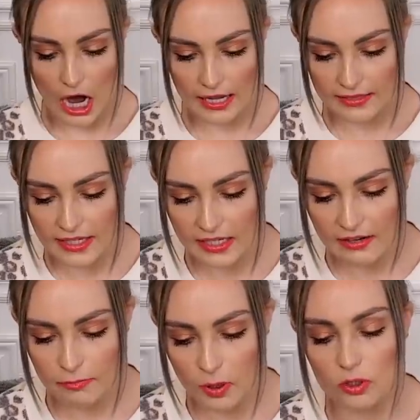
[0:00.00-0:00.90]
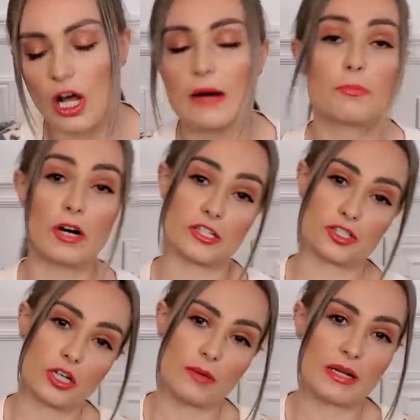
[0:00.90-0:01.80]
I think I've put a lot of
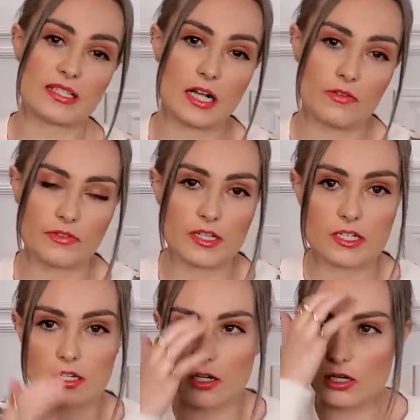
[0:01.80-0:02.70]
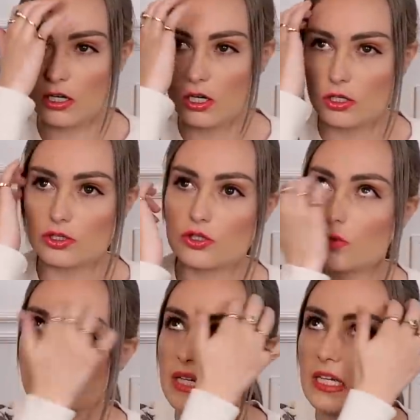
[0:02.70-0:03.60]
pressure on myself this year to
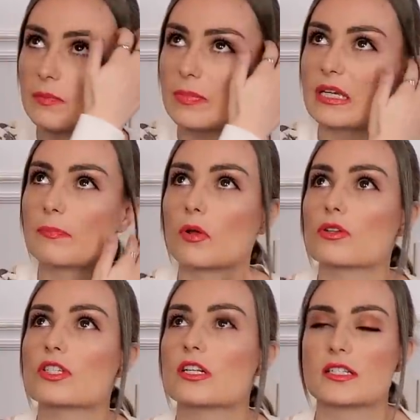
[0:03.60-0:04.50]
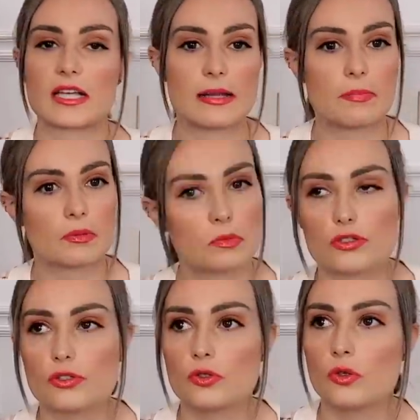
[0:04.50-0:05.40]
be people's escape,
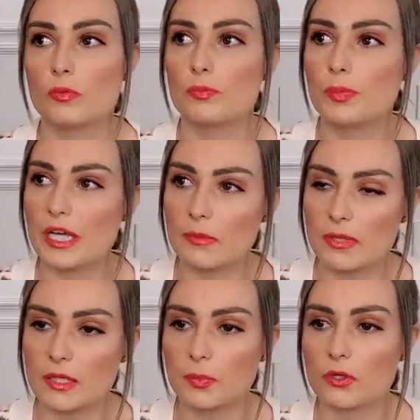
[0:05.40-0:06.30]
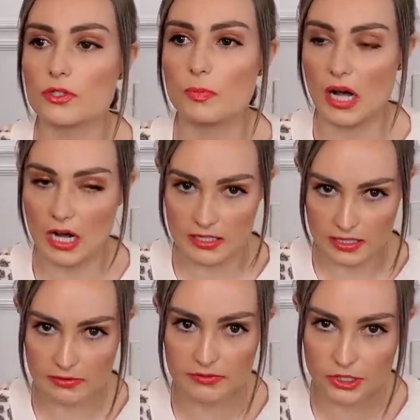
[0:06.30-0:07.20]
to be people's
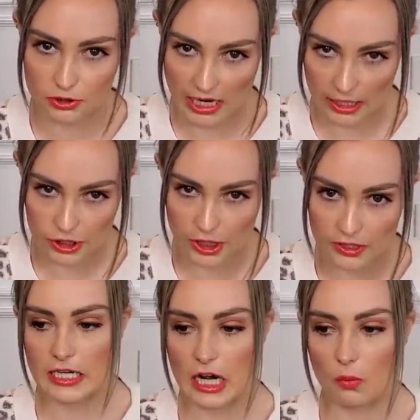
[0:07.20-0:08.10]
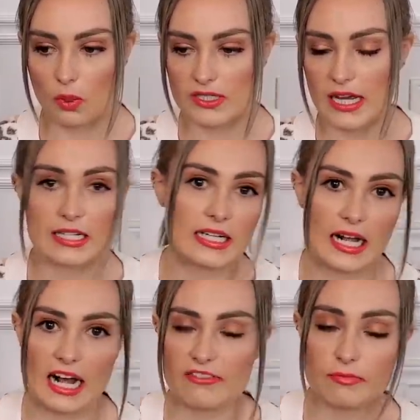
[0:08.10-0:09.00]
positive distraction. We're 10 and a
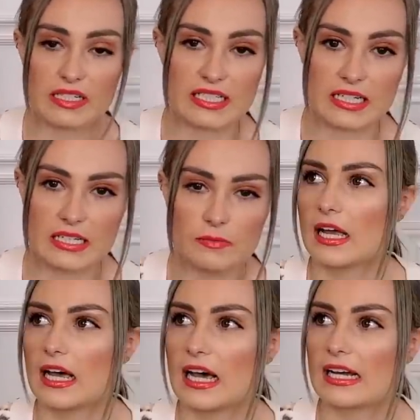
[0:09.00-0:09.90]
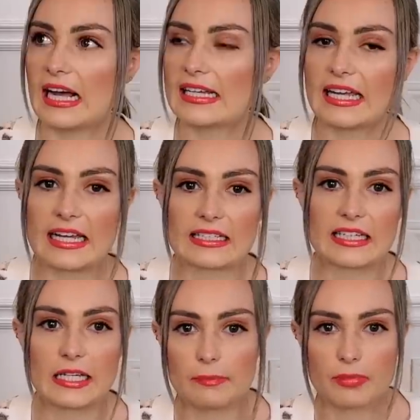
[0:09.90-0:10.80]
half months in and I can't
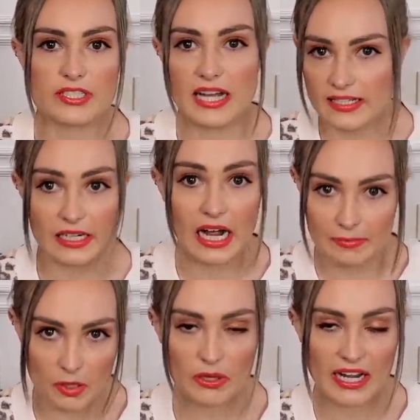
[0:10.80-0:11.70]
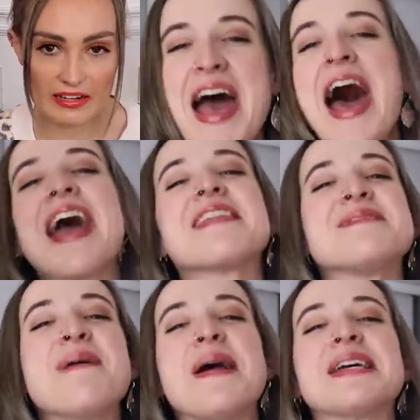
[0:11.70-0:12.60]
keep pretending I'm okay. Hi there,
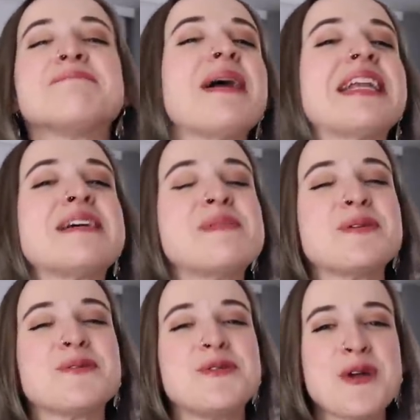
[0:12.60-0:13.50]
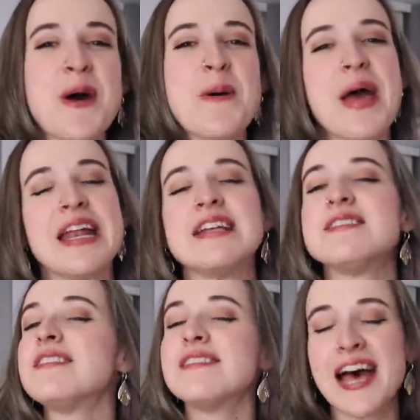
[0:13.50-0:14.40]
Molly. My name is Jo, and it is
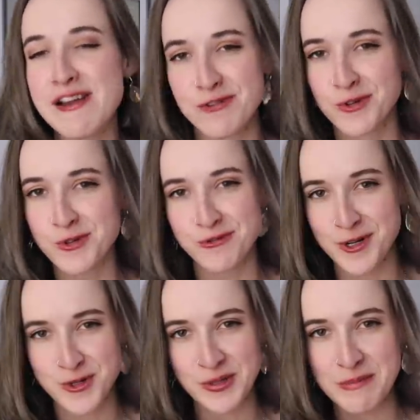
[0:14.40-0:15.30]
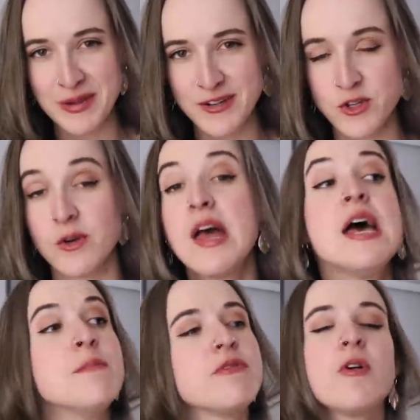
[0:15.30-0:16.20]
delightful to virtually meet you.
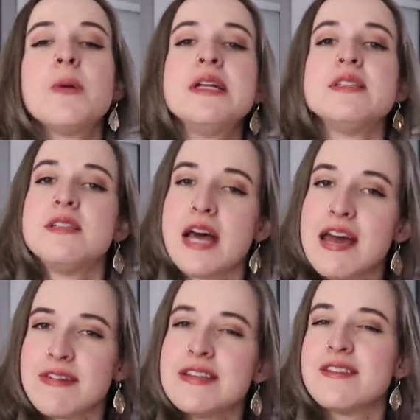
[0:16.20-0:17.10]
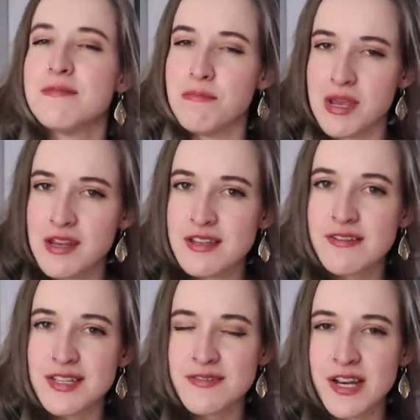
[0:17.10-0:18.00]
Before we dive into the meat of
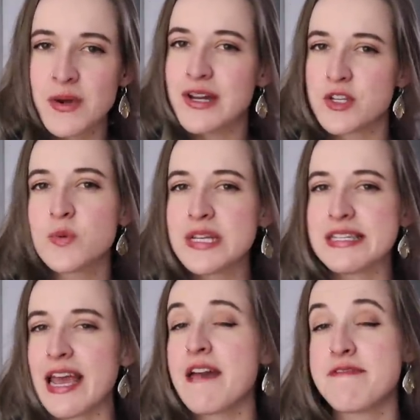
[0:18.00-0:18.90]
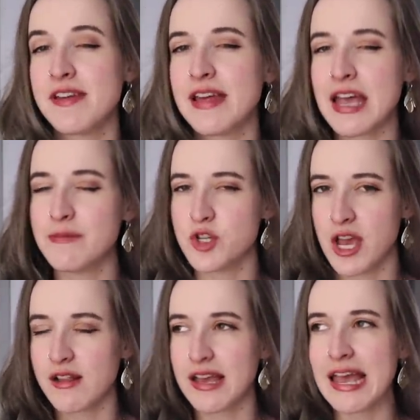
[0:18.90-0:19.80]
this video, I just wanna say I feel like I'm
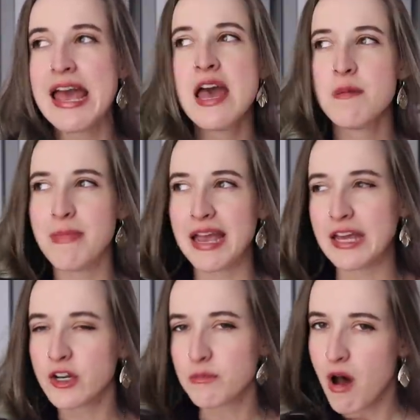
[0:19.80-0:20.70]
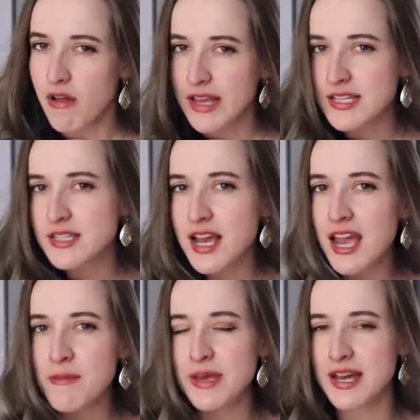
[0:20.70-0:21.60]
channeling my inner Molly
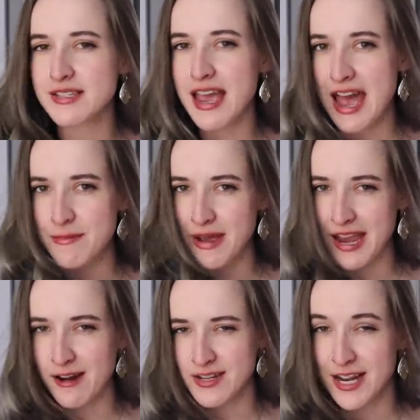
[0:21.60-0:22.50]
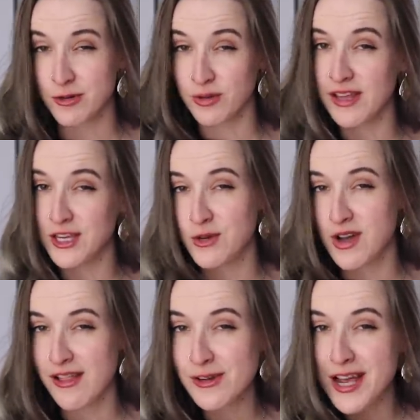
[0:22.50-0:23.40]
today because I had my hair dyed a really cute color